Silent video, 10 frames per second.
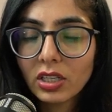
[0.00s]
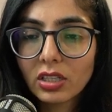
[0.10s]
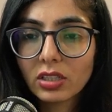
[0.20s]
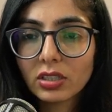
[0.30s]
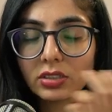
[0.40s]

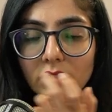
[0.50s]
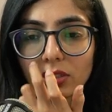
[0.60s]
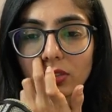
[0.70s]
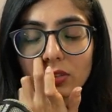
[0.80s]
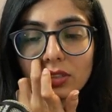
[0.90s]

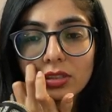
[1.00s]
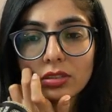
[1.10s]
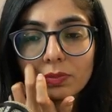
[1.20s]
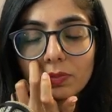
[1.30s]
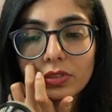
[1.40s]

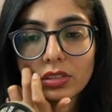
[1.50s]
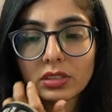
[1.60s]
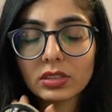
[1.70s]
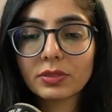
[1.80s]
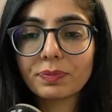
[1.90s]

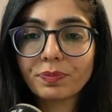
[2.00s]
this